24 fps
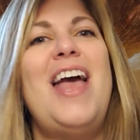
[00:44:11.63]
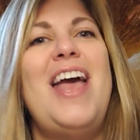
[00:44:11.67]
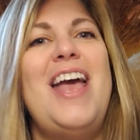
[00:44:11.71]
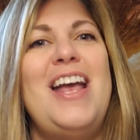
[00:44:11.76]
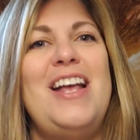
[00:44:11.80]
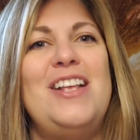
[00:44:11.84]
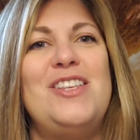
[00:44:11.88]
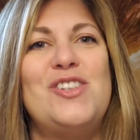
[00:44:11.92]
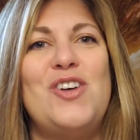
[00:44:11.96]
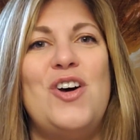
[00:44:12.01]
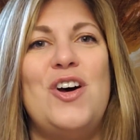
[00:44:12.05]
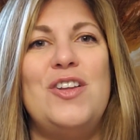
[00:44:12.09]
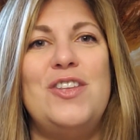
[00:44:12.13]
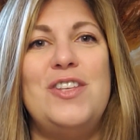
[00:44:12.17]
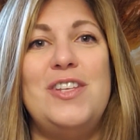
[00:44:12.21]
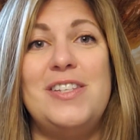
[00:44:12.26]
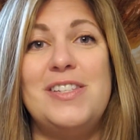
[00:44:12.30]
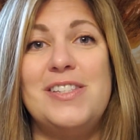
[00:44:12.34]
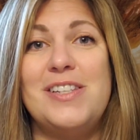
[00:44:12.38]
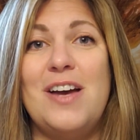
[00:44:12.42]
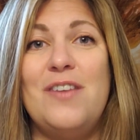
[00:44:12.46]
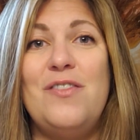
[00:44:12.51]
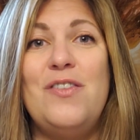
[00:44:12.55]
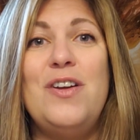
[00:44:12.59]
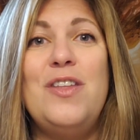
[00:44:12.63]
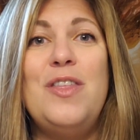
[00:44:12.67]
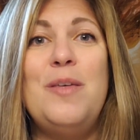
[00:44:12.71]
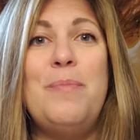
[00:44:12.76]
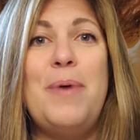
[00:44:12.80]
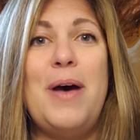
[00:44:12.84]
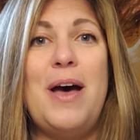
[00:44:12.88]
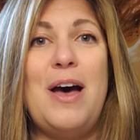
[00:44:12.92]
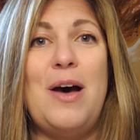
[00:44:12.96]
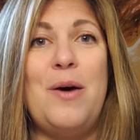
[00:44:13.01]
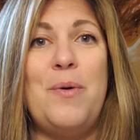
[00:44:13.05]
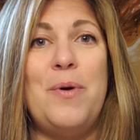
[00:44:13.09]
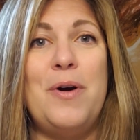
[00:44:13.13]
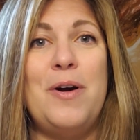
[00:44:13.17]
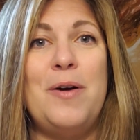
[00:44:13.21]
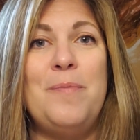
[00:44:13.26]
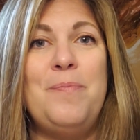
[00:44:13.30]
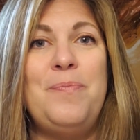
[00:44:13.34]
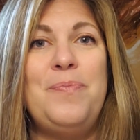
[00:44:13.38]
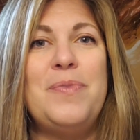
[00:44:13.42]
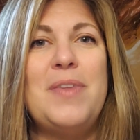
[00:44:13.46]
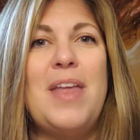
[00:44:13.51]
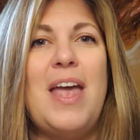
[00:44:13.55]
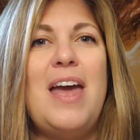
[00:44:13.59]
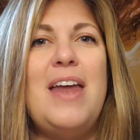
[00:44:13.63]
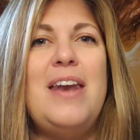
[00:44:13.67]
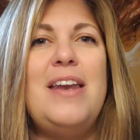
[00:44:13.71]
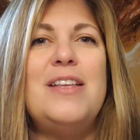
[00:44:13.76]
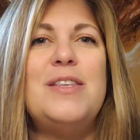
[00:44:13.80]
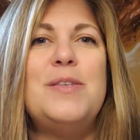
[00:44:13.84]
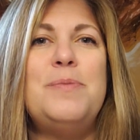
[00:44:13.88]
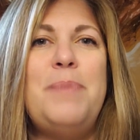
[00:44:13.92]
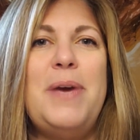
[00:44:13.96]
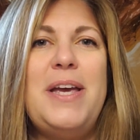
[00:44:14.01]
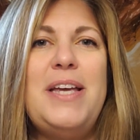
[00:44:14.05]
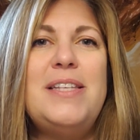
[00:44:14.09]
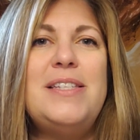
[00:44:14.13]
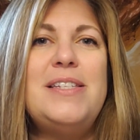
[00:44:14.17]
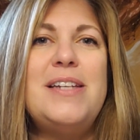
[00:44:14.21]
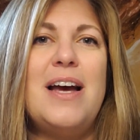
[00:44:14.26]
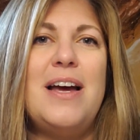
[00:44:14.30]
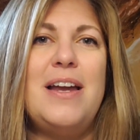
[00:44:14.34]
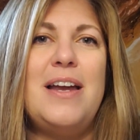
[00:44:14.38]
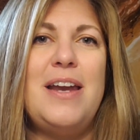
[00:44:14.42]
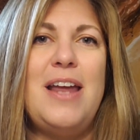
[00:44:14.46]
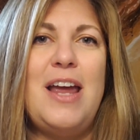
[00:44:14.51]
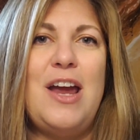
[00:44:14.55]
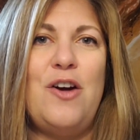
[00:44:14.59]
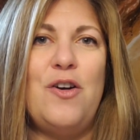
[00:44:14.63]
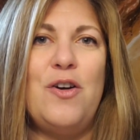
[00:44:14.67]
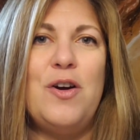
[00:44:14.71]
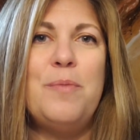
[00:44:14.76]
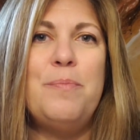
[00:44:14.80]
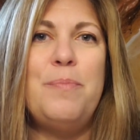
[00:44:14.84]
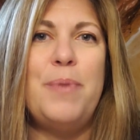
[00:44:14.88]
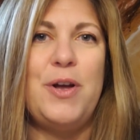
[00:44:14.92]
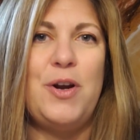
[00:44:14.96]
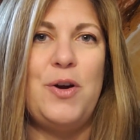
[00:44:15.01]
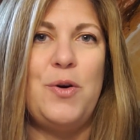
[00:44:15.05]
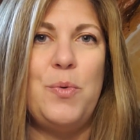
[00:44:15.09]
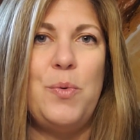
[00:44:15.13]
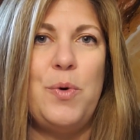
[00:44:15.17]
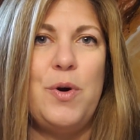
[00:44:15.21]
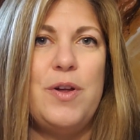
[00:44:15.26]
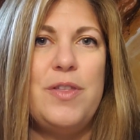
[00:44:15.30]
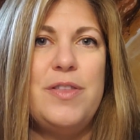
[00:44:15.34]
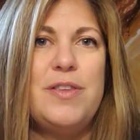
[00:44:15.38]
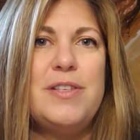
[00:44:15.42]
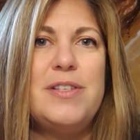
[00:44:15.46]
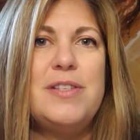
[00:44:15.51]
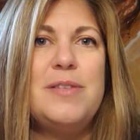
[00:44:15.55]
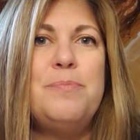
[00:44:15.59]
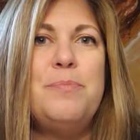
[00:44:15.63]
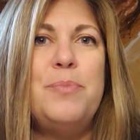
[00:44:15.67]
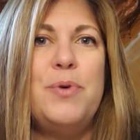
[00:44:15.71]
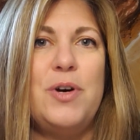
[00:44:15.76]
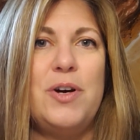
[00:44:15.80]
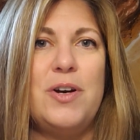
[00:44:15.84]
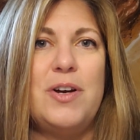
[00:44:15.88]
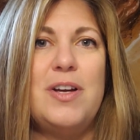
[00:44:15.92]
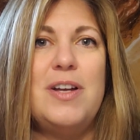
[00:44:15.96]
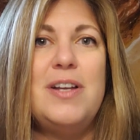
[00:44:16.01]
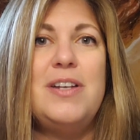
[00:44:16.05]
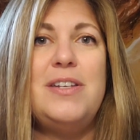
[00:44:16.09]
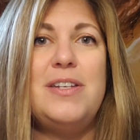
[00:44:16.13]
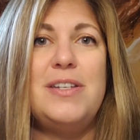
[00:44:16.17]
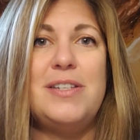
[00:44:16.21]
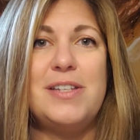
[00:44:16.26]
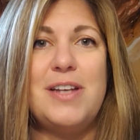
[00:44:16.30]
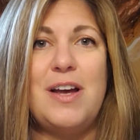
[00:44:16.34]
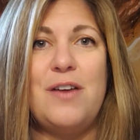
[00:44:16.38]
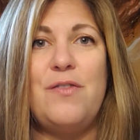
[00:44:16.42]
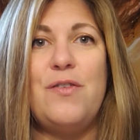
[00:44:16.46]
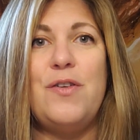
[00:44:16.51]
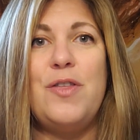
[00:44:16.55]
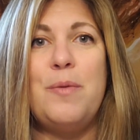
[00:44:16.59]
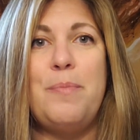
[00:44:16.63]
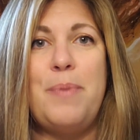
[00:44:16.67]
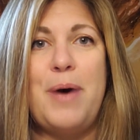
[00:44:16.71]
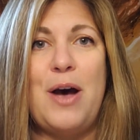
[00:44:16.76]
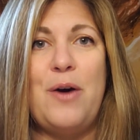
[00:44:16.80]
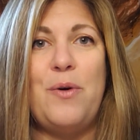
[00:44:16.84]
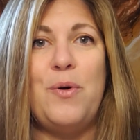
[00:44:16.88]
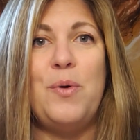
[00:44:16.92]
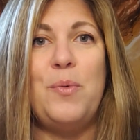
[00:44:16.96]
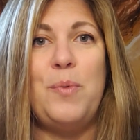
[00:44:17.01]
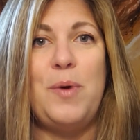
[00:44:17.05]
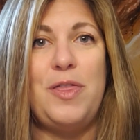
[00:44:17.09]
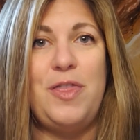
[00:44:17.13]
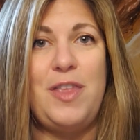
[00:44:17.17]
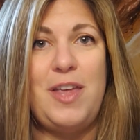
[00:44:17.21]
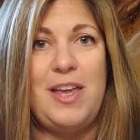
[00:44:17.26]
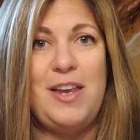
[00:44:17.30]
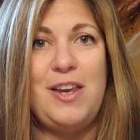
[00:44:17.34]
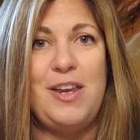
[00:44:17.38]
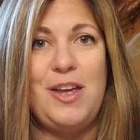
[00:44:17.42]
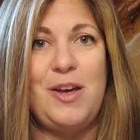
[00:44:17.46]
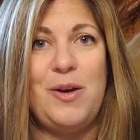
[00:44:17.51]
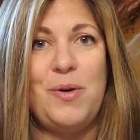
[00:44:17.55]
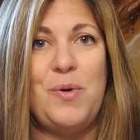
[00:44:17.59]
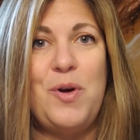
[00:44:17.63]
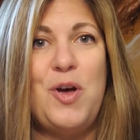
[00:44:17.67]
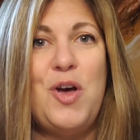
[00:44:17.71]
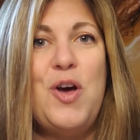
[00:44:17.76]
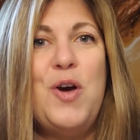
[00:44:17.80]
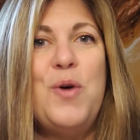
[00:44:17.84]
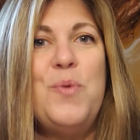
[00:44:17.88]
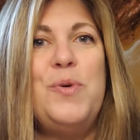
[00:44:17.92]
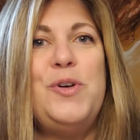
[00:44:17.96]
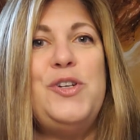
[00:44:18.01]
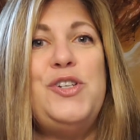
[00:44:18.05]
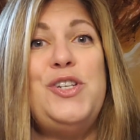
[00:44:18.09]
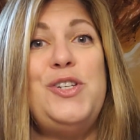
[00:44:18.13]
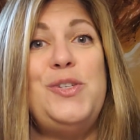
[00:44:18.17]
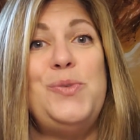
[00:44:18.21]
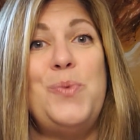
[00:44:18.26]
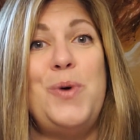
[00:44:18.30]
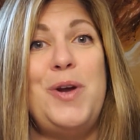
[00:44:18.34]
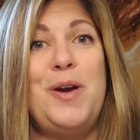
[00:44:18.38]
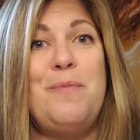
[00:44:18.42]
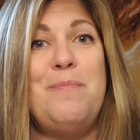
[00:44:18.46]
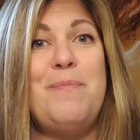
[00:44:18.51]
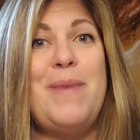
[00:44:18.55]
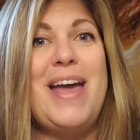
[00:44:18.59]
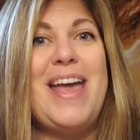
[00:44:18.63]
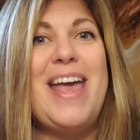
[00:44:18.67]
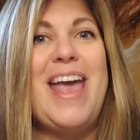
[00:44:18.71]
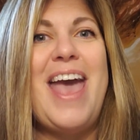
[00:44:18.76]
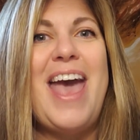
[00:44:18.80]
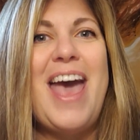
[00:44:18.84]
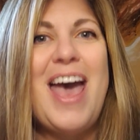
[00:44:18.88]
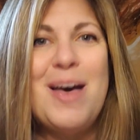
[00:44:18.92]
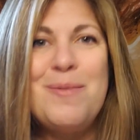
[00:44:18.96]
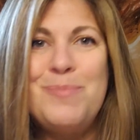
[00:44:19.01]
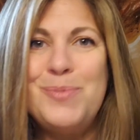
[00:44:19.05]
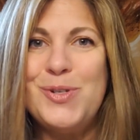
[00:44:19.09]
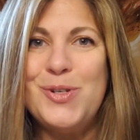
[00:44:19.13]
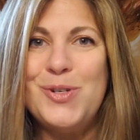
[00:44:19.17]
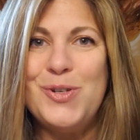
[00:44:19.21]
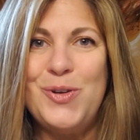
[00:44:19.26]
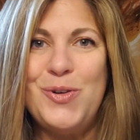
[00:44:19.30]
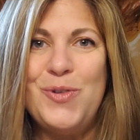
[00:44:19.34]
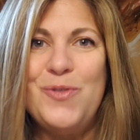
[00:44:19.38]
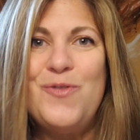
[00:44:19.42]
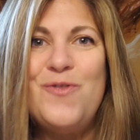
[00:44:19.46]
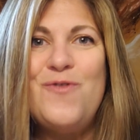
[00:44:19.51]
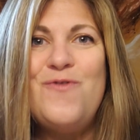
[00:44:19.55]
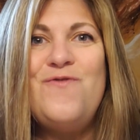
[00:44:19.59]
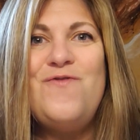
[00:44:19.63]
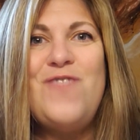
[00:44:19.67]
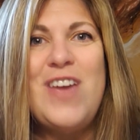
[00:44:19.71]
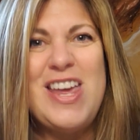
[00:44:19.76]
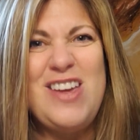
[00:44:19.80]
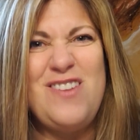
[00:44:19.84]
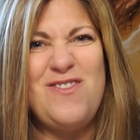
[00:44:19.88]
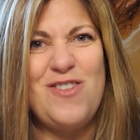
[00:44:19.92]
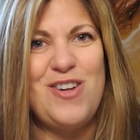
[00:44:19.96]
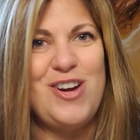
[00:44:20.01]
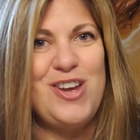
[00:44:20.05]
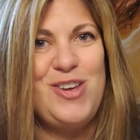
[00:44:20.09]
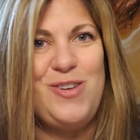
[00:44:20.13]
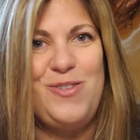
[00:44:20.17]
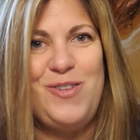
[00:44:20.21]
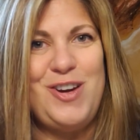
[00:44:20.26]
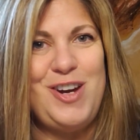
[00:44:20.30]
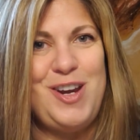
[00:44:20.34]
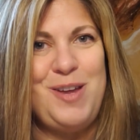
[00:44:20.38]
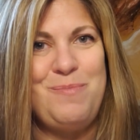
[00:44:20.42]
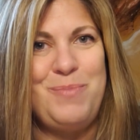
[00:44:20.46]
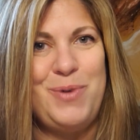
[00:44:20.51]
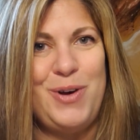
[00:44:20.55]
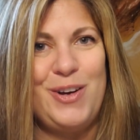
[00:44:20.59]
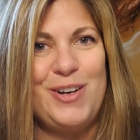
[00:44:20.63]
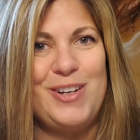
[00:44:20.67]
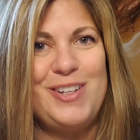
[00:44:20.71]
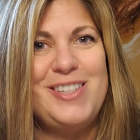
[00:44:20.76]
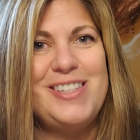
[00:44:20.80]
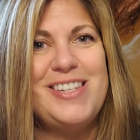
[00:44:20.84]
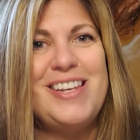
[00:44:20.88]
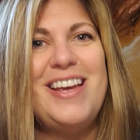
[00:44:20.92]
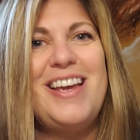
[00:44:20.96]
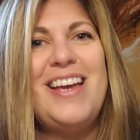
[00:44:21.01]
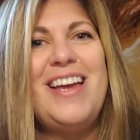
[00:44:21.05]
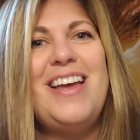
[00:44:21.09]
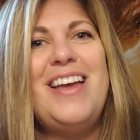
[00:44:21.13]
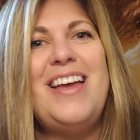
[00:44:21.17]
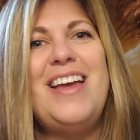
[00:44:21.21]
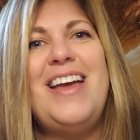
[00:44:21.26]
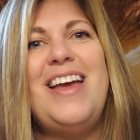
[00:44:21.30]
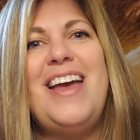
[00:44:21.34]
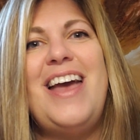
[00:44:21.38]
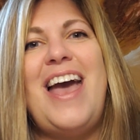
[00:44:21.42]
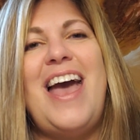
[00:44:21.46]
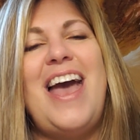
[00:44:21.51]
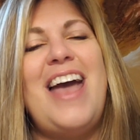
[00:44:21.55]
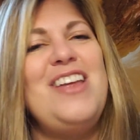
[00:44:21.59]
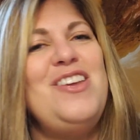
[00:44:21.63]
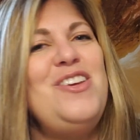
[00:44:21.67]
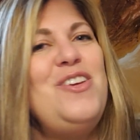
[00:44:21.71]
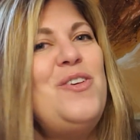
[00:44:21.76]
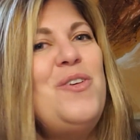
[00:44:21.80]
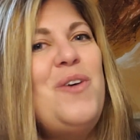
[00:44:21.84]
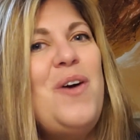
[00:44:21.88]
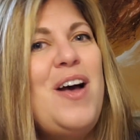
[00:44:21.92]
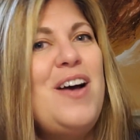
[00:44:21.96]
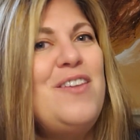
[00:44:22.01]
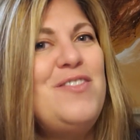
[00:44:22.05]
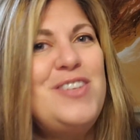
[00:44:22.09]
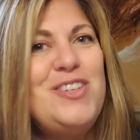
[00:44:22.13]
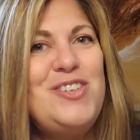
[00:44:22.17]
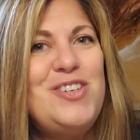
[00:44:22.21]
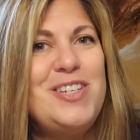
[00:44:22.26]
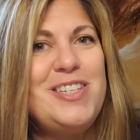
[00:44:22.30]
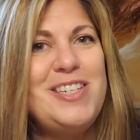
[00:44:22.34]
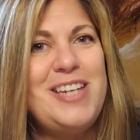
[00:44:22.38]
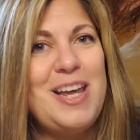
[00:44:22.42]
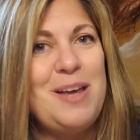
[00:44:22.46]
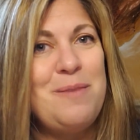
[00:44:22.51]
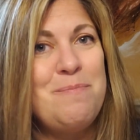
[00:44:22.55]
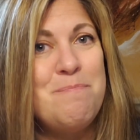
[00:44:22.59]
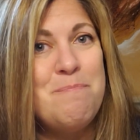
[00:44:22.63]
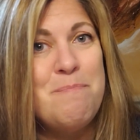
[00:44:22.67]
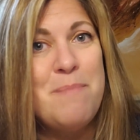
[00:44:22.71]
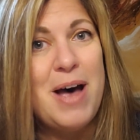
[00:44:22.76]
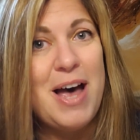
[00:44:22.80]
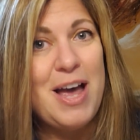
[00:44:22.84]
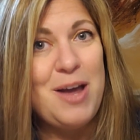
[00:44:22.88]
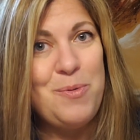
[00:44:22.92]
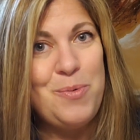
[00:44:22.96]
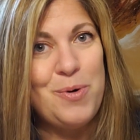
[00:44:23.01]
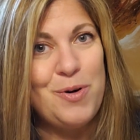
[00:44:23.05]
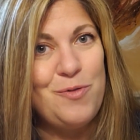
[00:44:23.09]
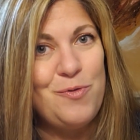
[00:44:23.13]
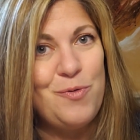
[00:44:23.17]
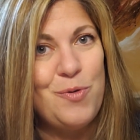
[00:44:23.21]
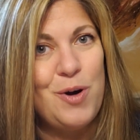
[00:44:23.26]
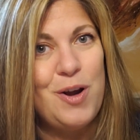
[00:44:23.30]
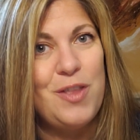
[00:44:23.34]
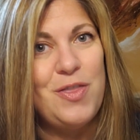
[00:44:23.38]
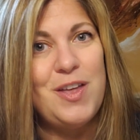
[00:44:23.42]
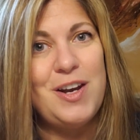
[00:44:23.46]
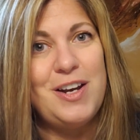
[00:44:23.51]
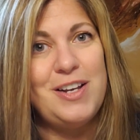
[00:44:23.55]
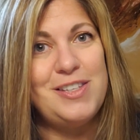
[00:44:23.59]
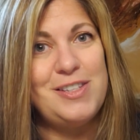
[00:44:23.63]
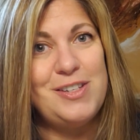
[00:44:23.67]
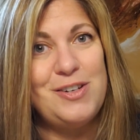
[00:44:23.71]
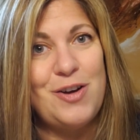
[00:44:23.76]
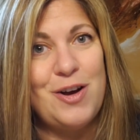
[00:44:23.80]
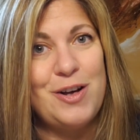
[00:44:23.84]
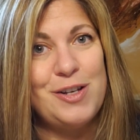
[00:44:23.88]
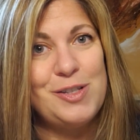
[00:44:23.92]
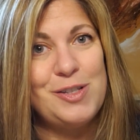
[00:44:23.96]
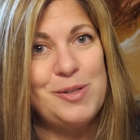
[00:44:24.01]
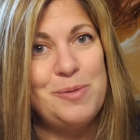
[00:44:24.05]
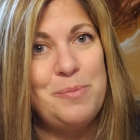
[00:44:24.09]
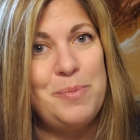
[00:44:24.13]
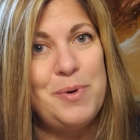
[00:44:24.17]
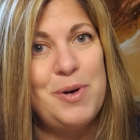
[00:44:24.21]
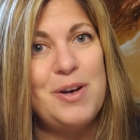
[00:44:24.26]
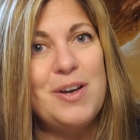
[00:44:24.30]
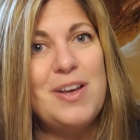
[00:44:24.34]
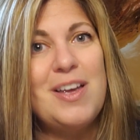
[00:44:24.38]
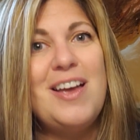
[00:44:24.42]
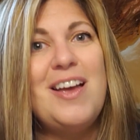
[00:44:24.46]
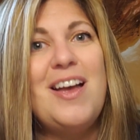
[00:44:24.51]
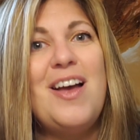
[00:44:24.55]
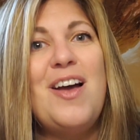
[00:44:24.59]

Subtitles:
It's called Discover the Power, and it's based on Eric Butterworth's book, Discover the Power Within You, which is one of my absolute favorite Unity books. And you don't have to just take my word for it that it's an awesome book.